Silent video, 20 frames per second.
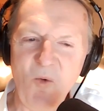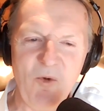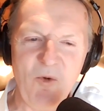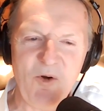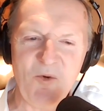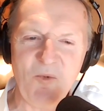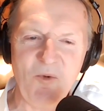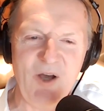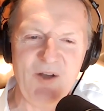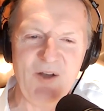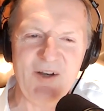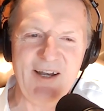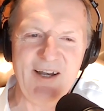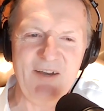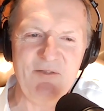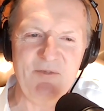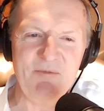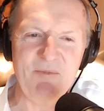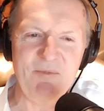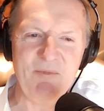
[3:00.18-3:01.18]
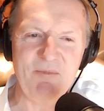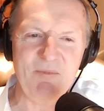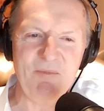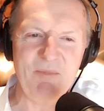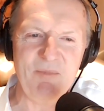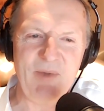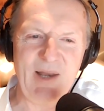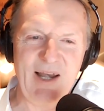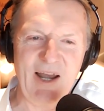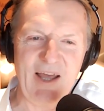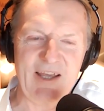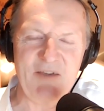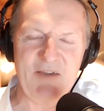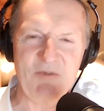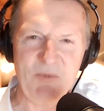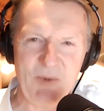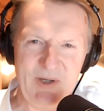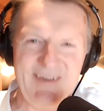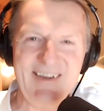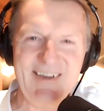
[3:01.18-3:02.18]
would a world be like
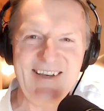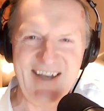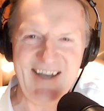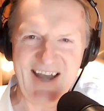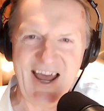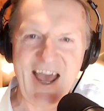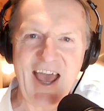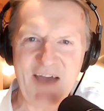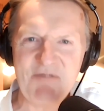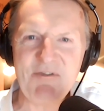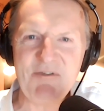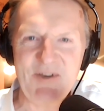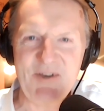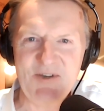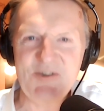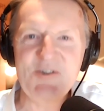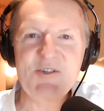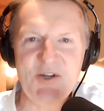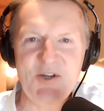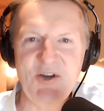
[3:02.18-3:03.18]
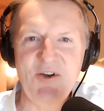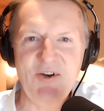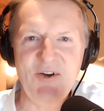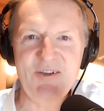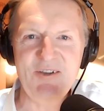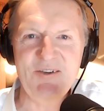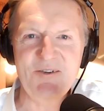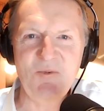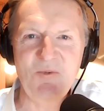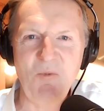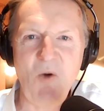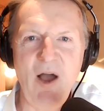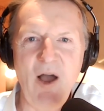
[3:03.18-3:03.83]
if we didn't have insurance?